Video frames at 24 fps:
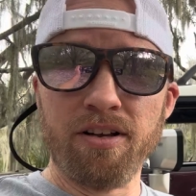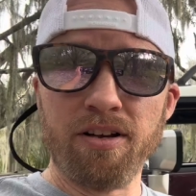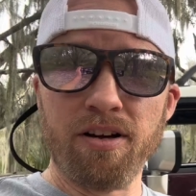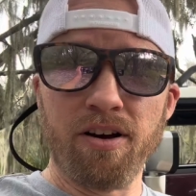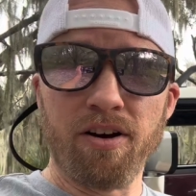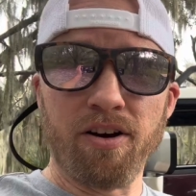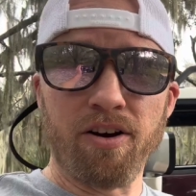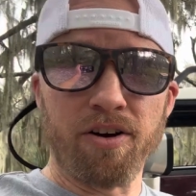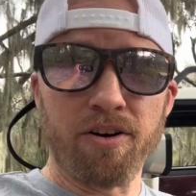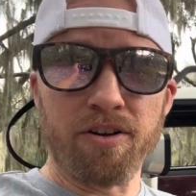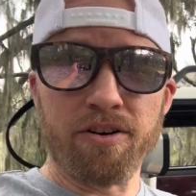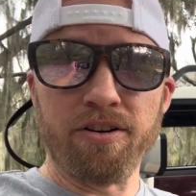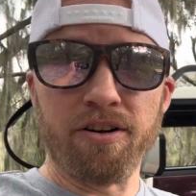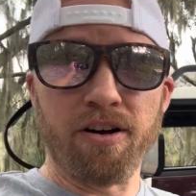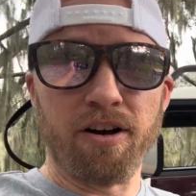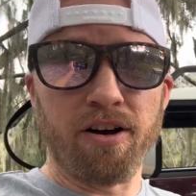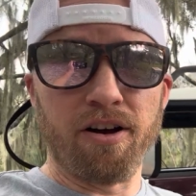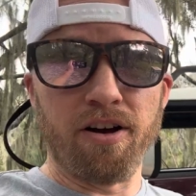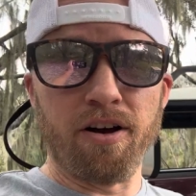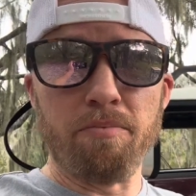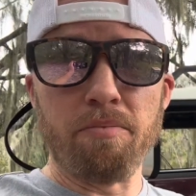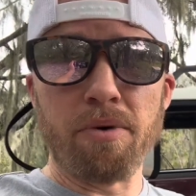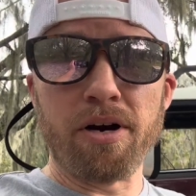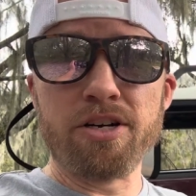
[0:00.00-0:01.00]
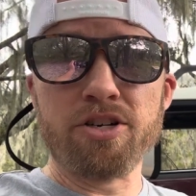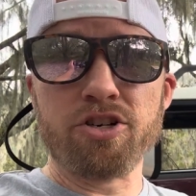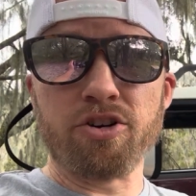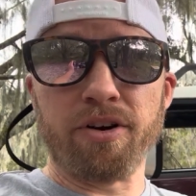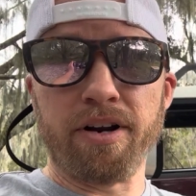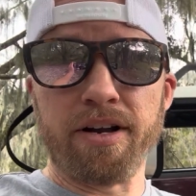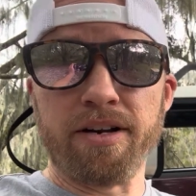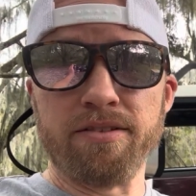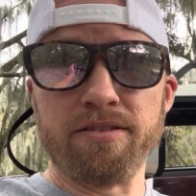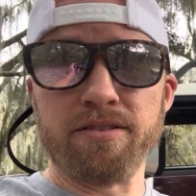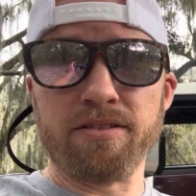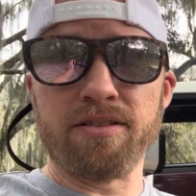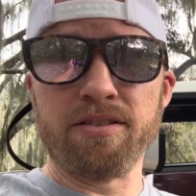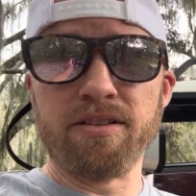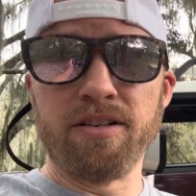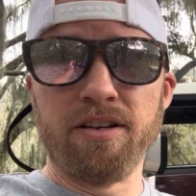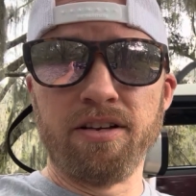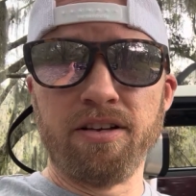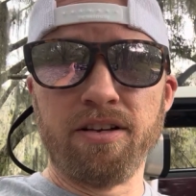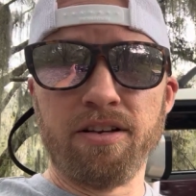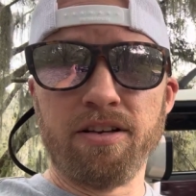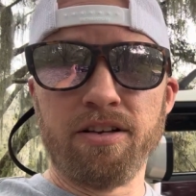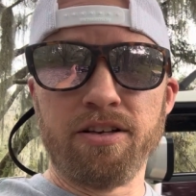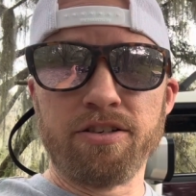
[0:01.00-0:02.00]
on mud trains
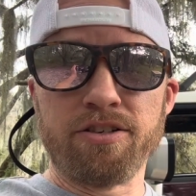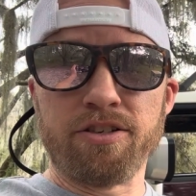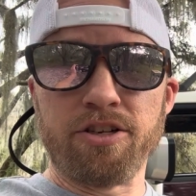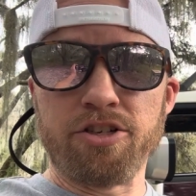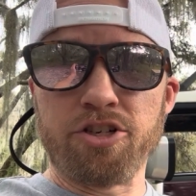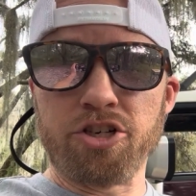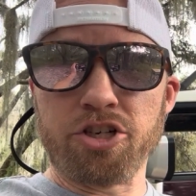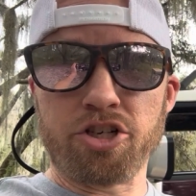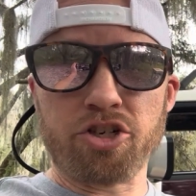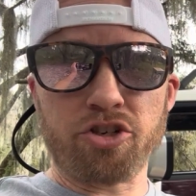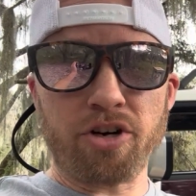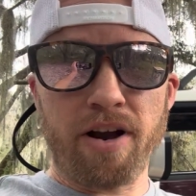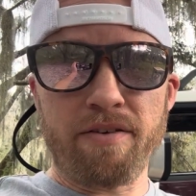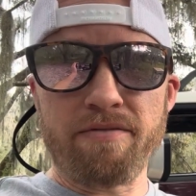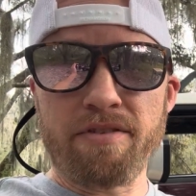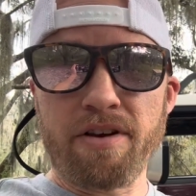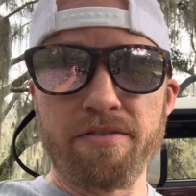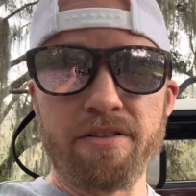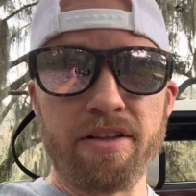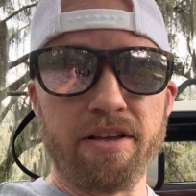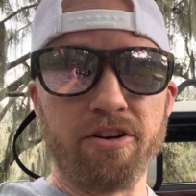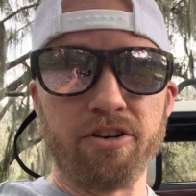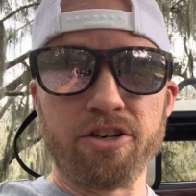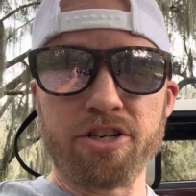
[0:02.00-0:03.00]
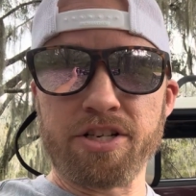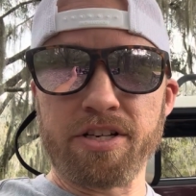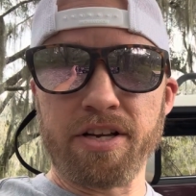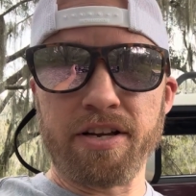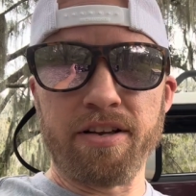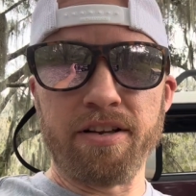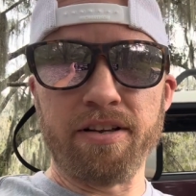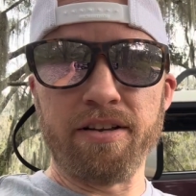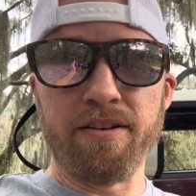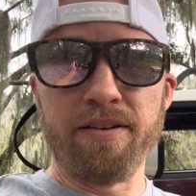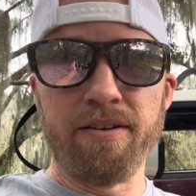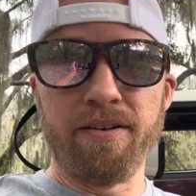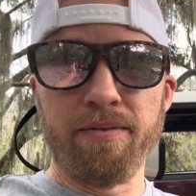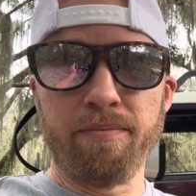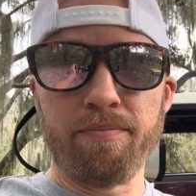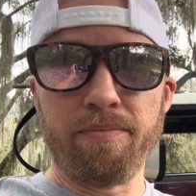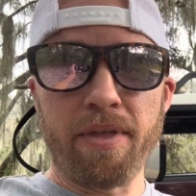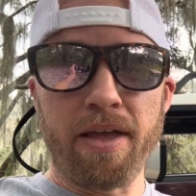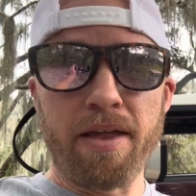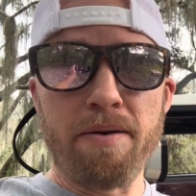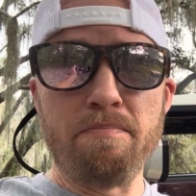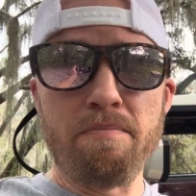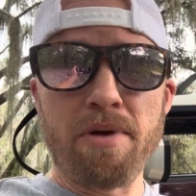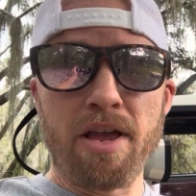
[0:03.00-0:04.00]
to just drive down the interstate
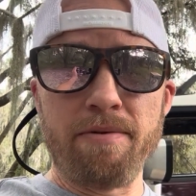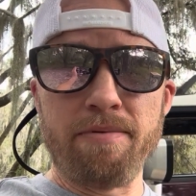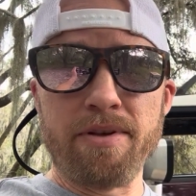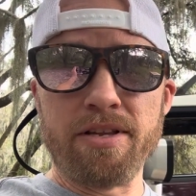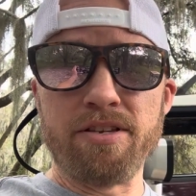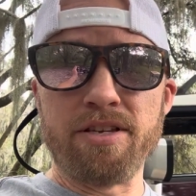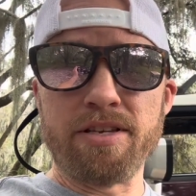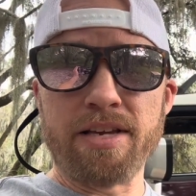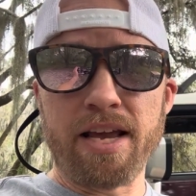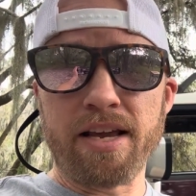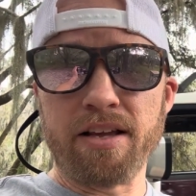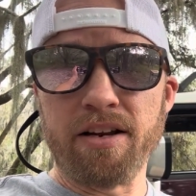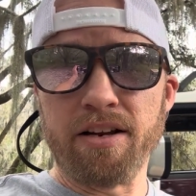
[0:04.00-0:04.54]
and maybe take an